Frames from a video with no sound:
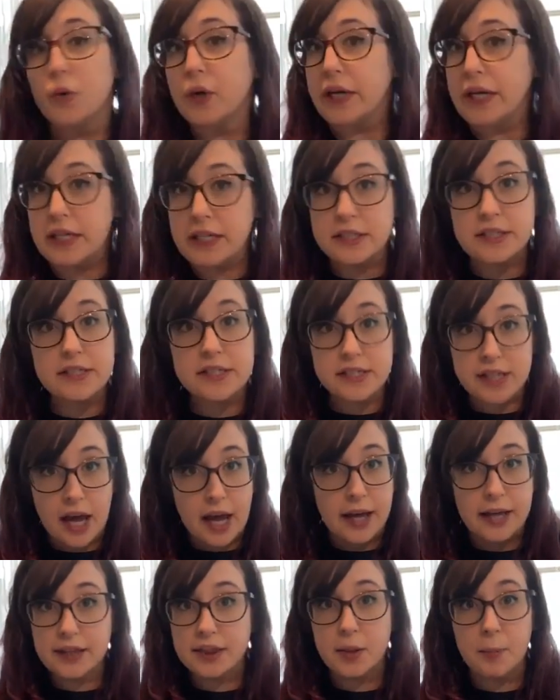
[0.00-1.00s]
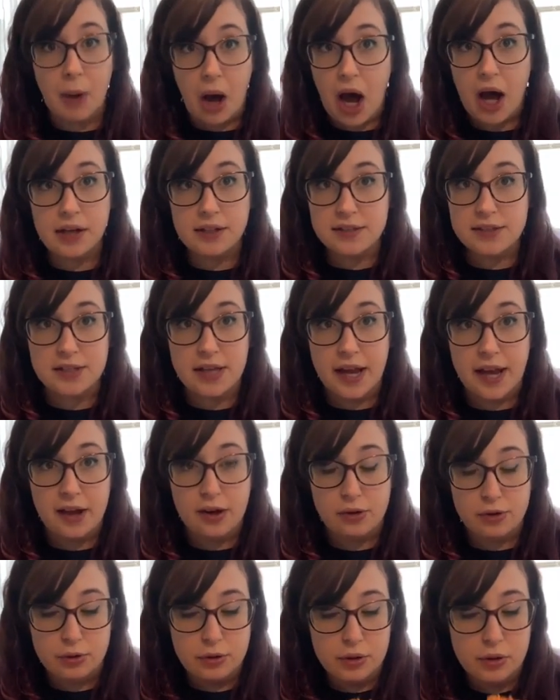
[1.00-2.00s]
We're inside the box
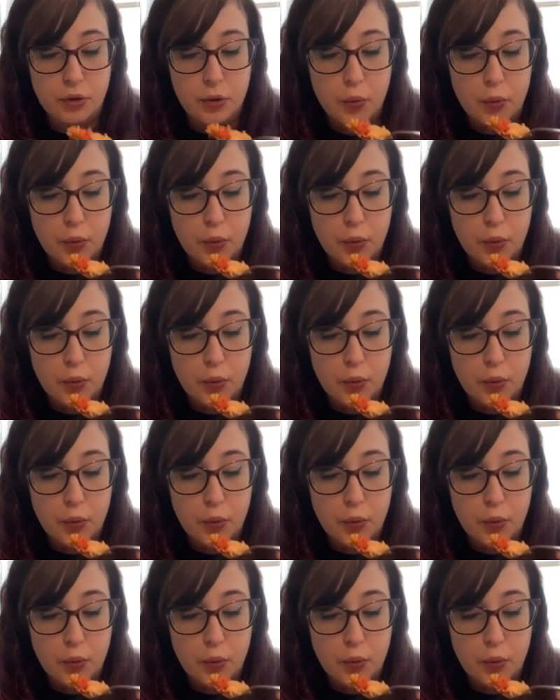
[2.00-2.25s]
now.